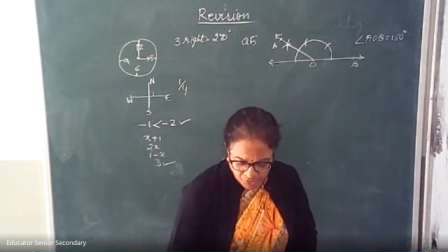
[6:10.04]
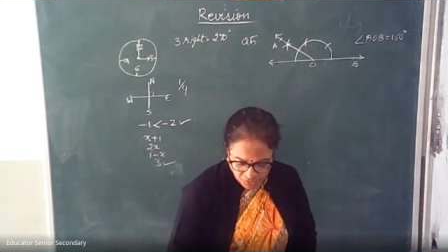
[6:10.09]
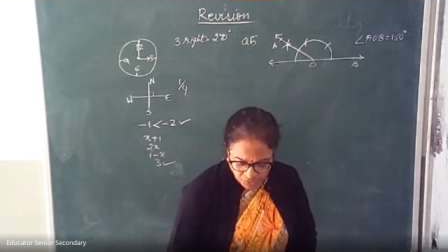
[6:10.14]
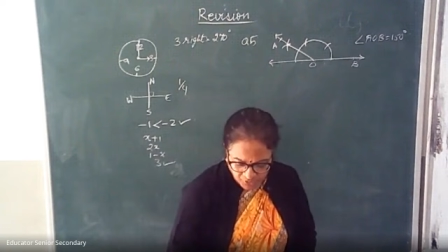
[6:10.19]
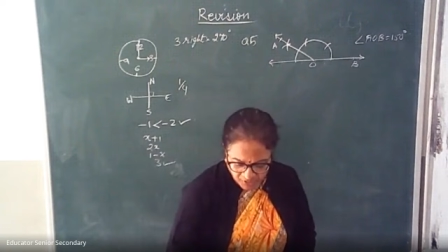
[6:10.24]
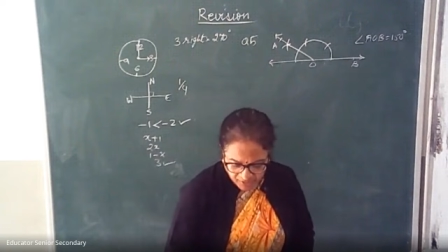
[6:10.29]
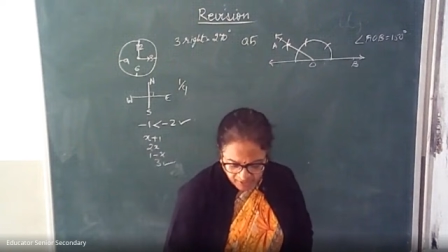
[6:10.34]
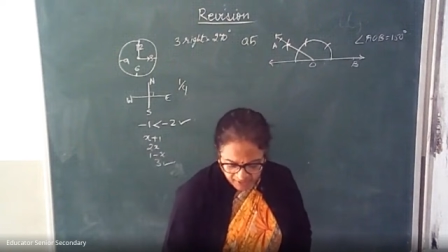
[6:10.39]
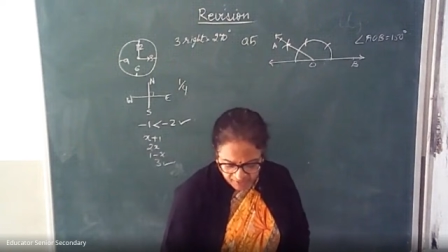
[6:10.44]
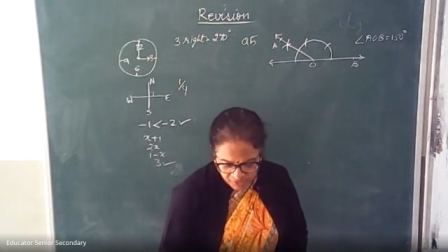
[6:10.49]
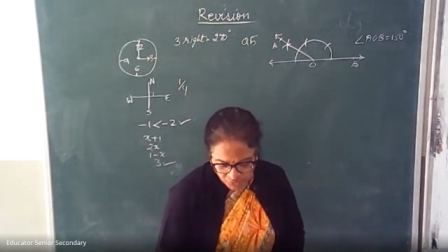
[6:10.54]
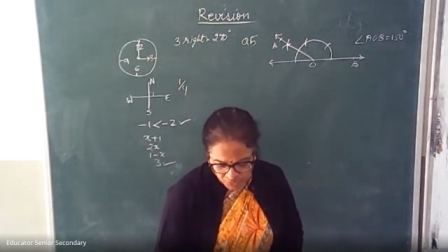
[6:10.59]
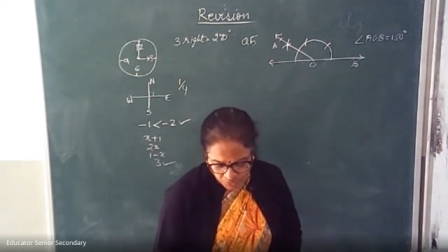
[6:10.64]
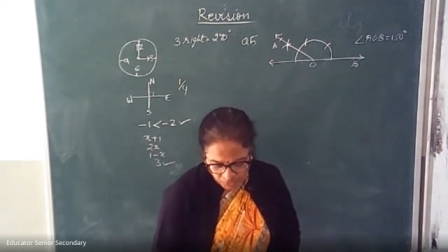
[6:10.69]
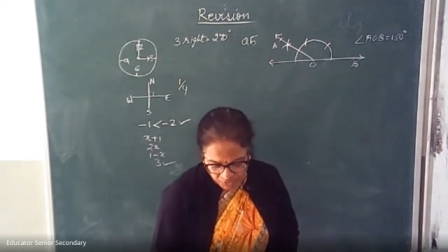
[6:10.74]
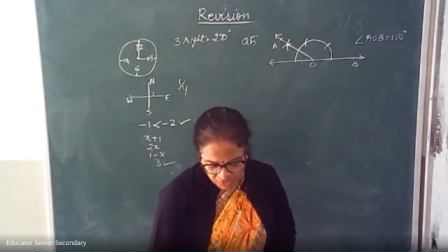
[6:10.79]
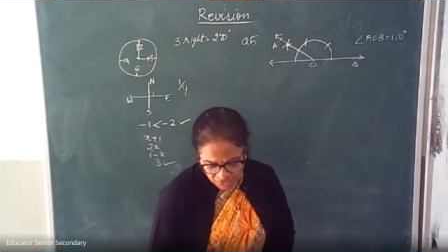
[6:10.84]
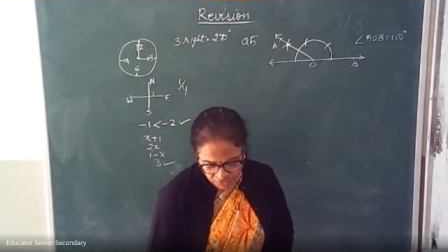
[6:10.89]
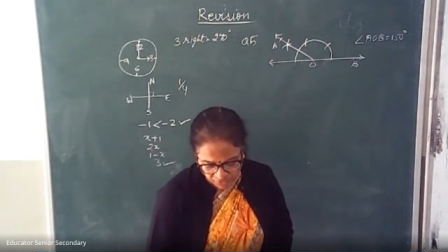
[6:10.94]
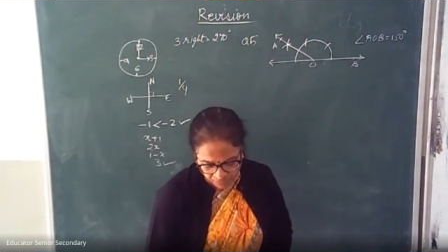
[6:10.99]
to the next
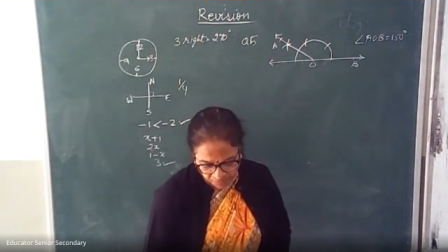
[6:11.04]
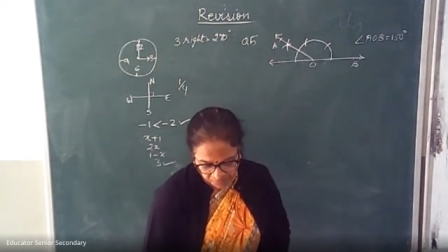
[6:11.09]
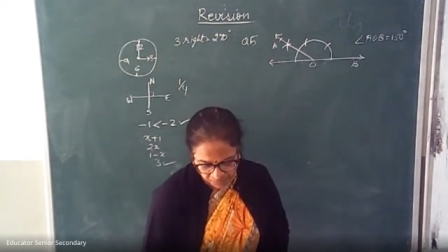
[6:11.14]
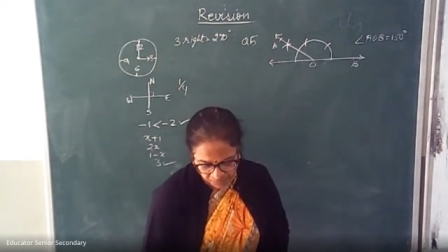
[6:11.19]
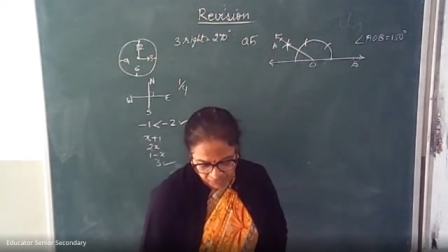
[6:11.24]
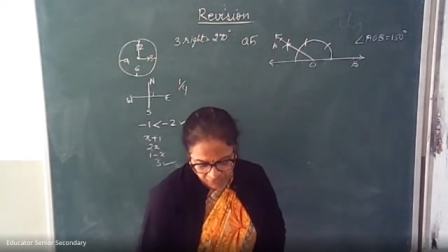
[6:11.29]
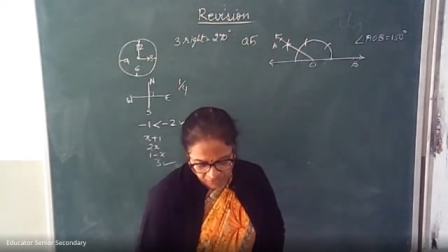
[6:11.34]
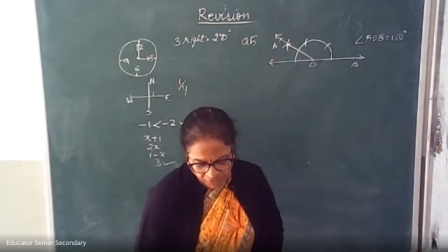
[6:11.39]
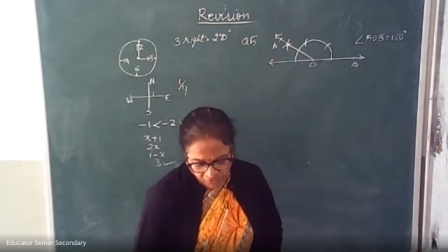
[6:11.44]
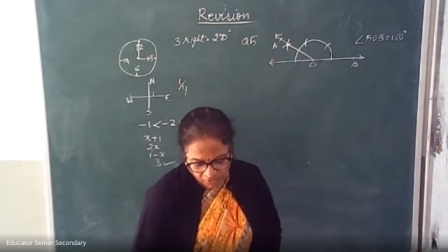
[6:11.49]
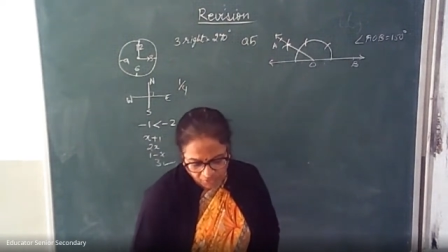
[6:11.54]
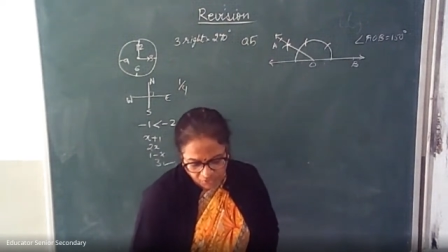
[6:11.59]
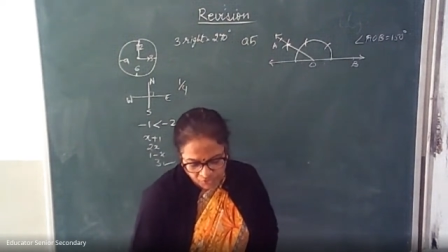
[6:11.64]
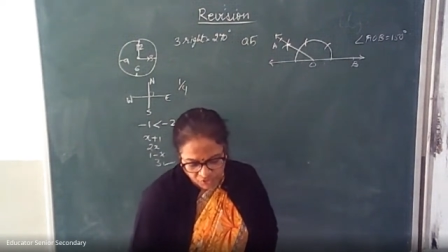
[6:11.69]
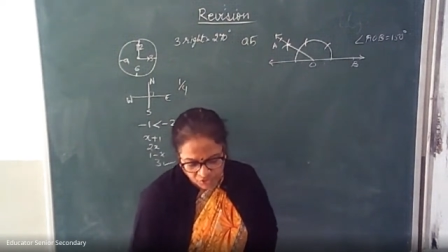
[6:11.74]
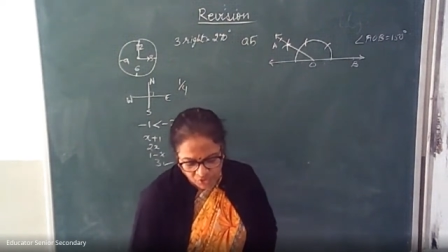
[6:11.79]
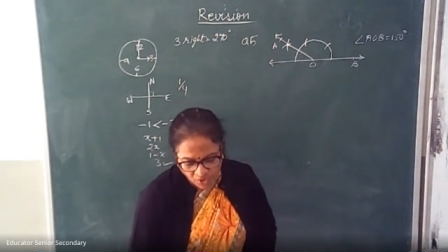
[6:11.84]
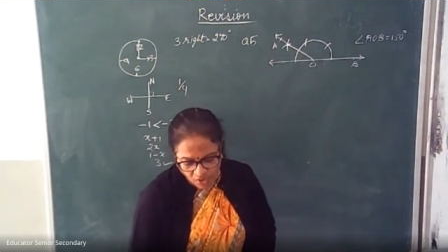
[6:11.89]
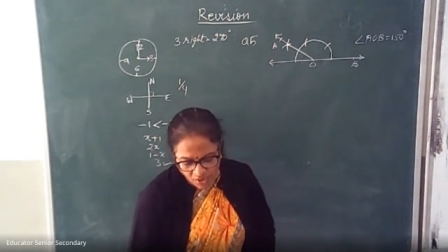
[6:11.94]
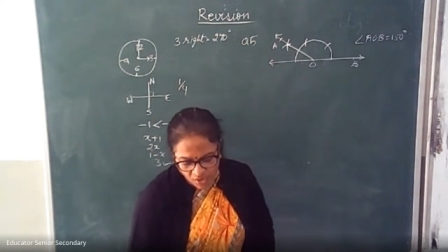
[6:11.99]
question.
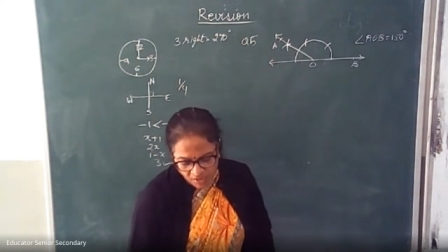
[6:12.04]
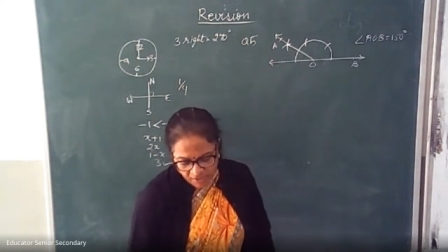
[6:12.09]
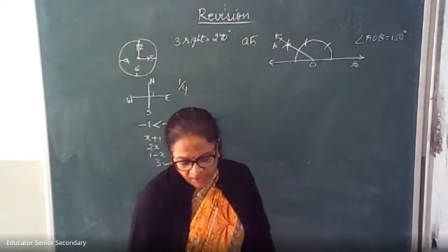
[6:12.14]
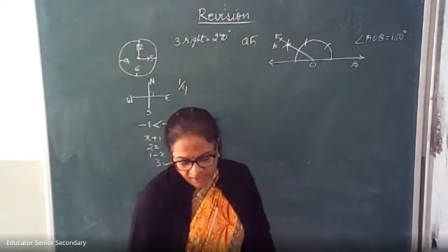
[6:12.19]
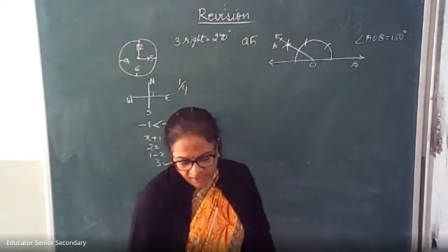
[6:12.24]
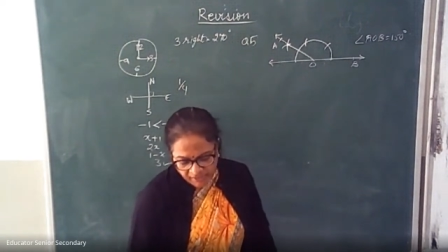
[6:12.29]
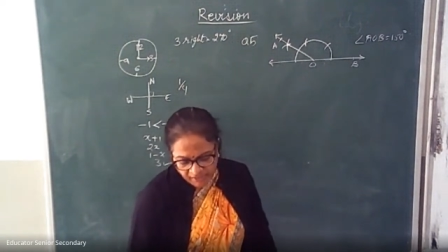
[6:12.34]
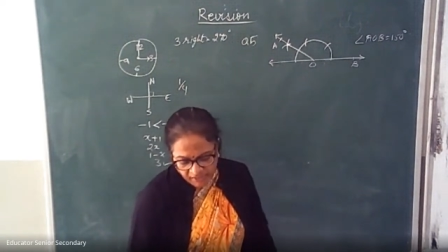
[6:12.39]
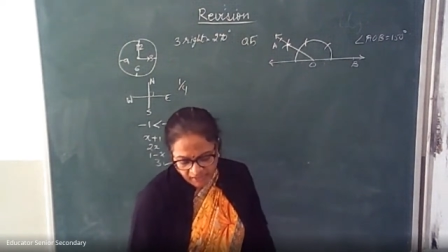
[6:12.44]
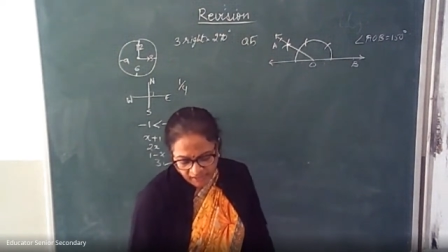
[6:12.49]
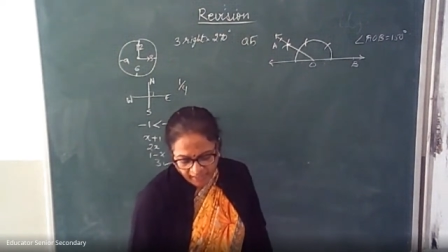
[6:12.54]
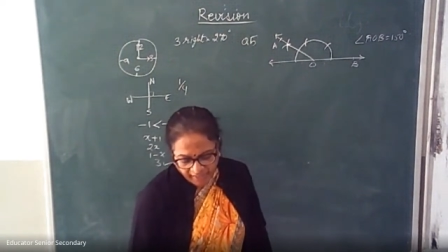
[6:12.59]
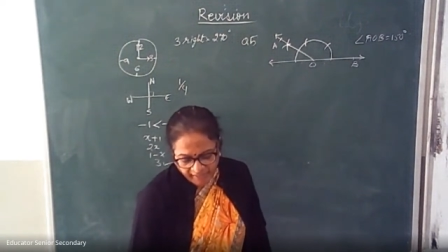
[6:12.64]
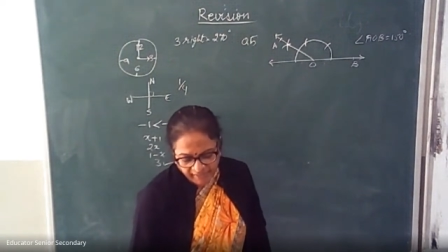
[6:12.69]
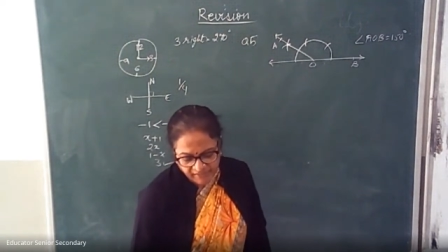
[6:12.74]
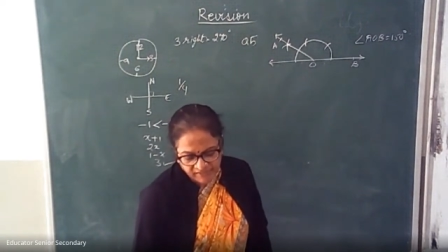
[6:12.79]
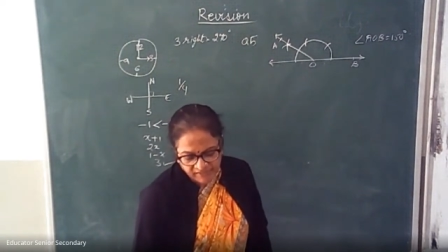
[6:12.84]
Draw any line